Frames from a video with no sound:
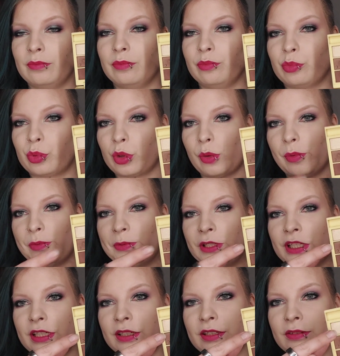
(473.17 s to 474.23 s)

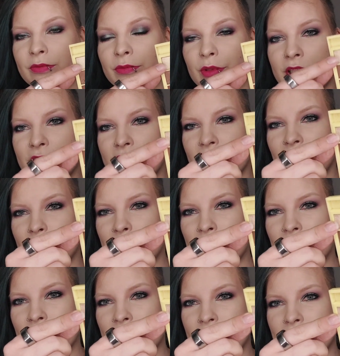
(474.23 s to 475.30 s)
Probably one is gonna be
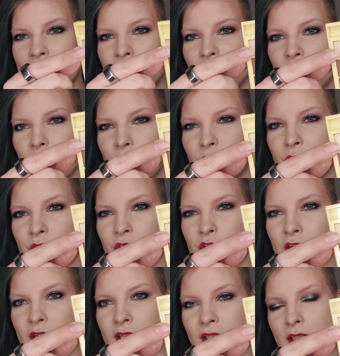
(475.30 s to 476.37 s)
this Inner Corner
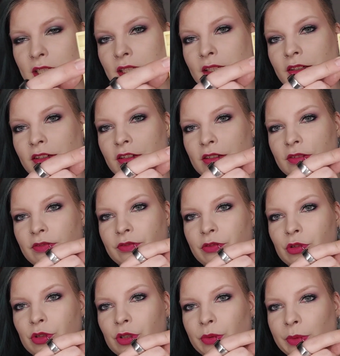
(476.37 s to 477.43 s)
shade
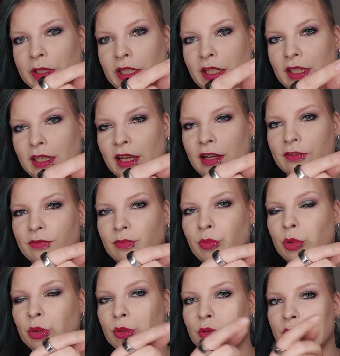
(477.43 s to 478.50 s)
for when I have
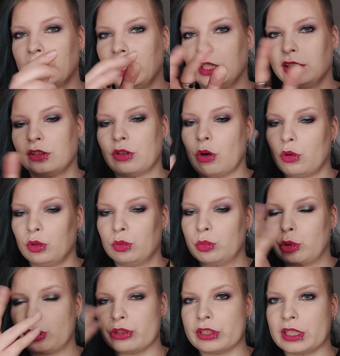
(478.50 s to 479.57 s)
more like gold
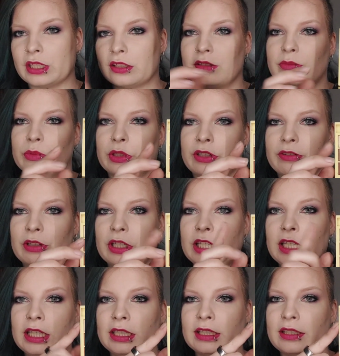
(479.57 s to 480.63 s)
bronzes, whatever.
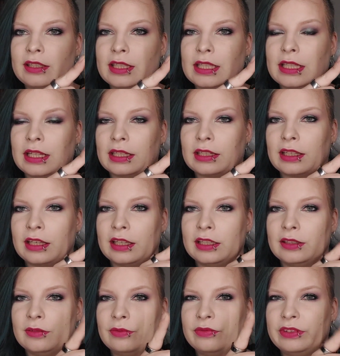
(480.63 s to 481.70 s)
This is like
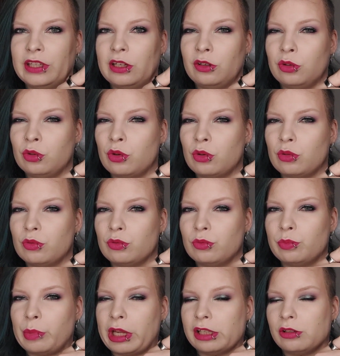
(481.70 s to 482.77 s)
a yellow
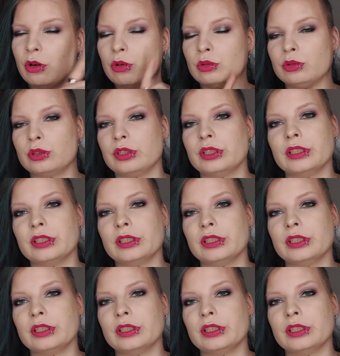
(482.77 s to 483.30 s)
pale gold.